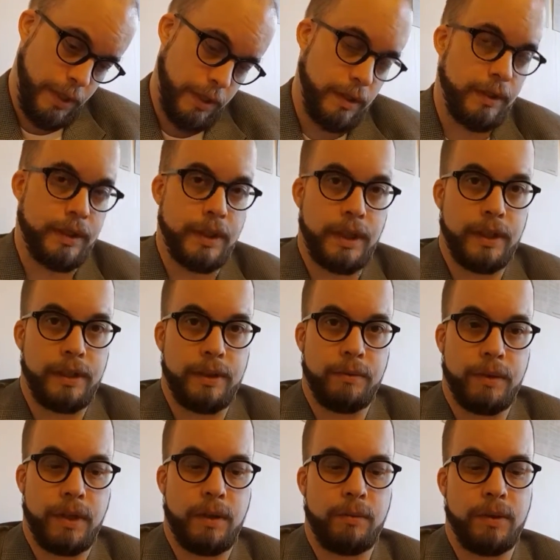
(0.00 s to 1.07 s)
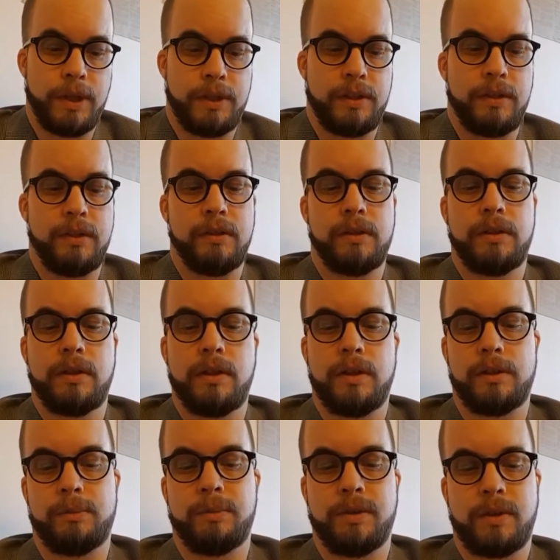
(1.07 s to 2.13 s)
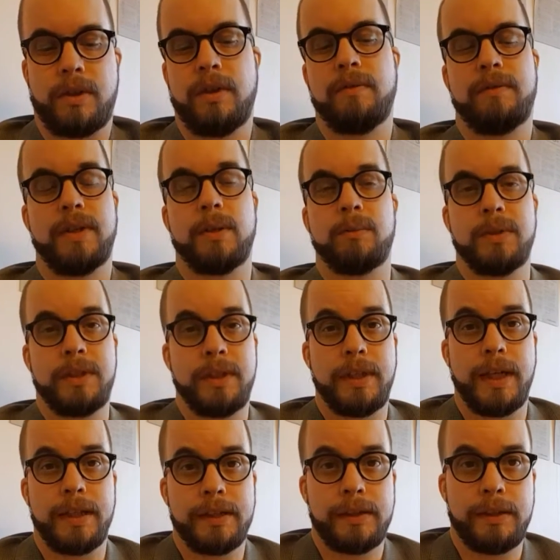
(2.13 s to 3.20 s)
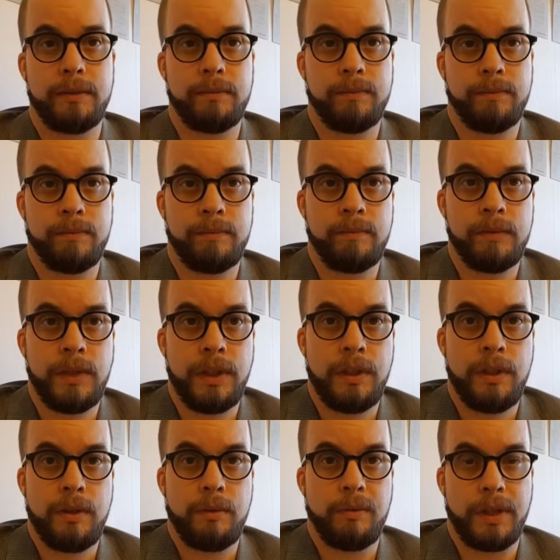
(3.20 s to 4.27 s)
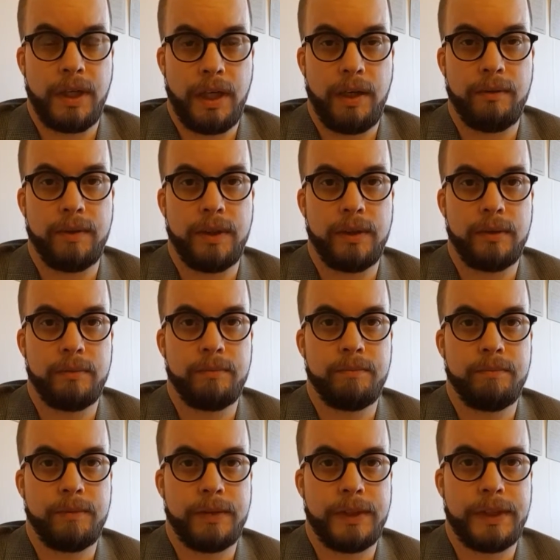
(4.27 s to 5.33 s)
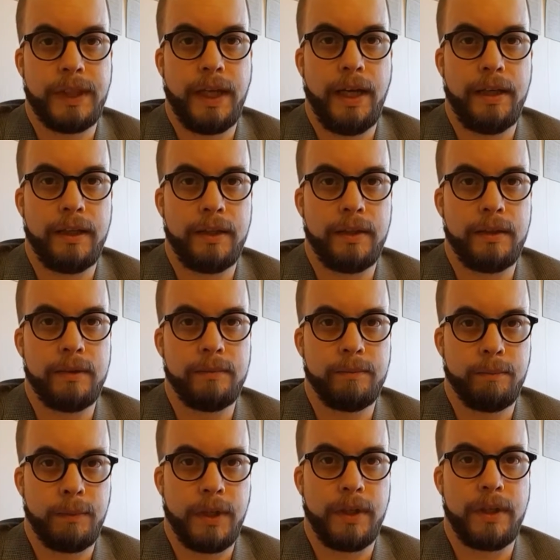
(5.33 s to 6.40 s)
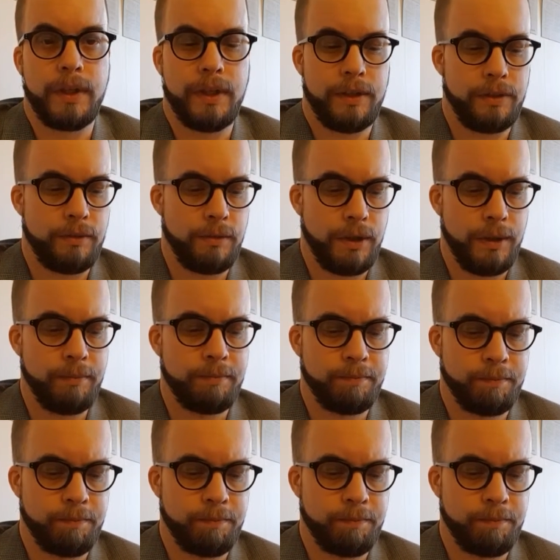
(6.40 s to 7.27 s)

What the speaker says: since I do not wish to cause more conflict with the Danes. We have a sad and bloody history.